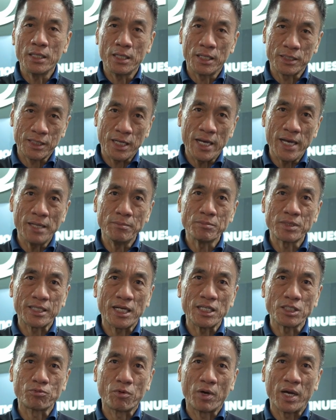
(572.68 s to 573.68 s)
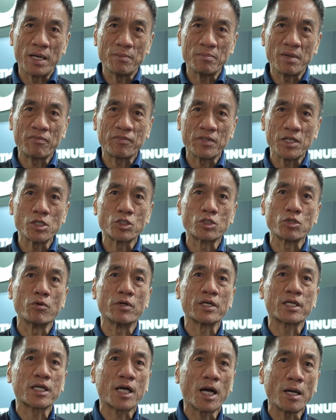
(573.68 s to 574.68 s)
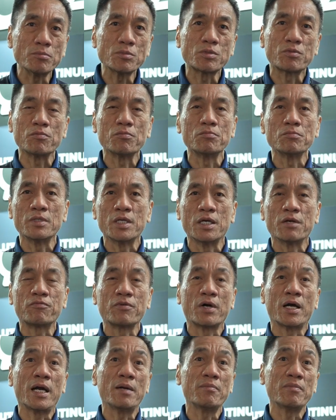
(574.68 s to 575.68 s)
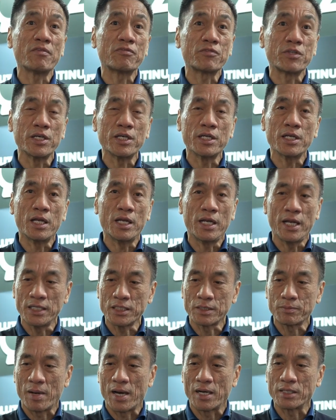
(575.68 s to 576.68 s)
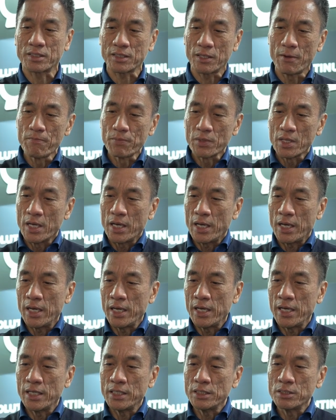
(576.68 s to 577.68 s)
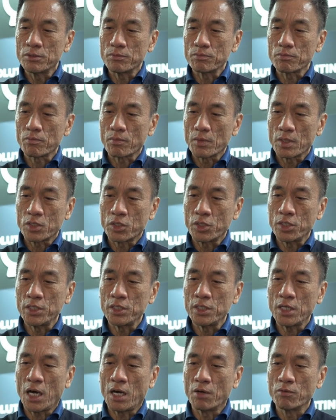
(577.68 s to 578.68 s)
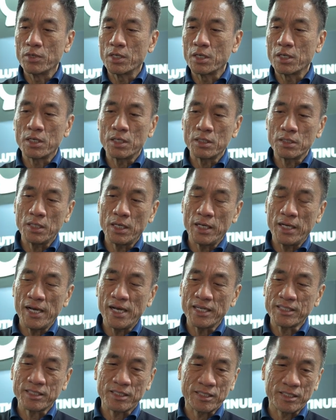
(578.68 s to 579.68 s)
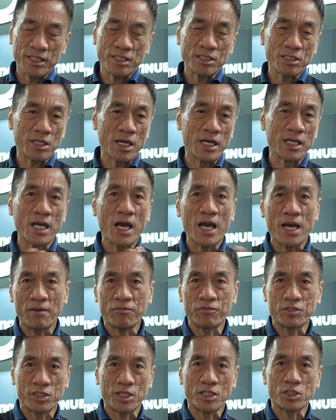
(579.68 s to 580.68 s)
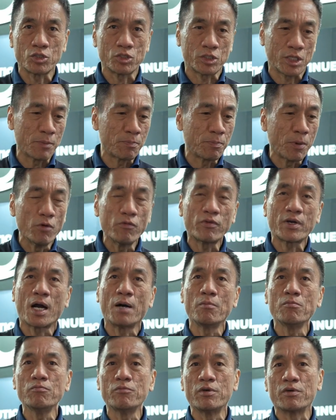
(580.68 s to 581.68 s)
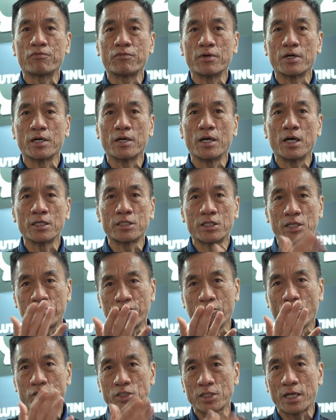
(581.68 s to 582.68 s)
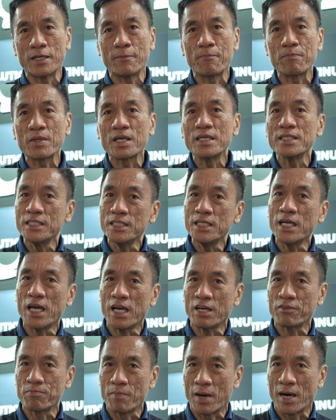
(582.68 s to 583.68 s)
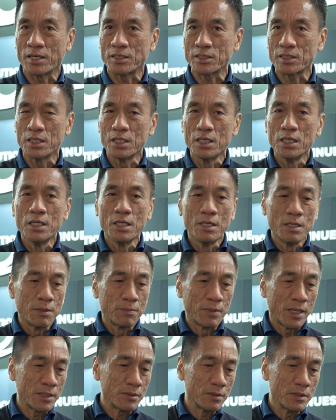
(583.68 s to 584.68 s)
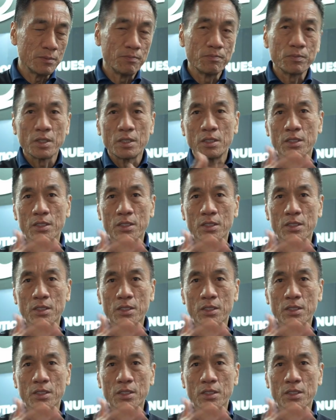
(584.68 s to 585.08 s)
as M stands for MFT, so it comes with an MFT lens mount. And our S6 and F6, they both come with a default EF mount. But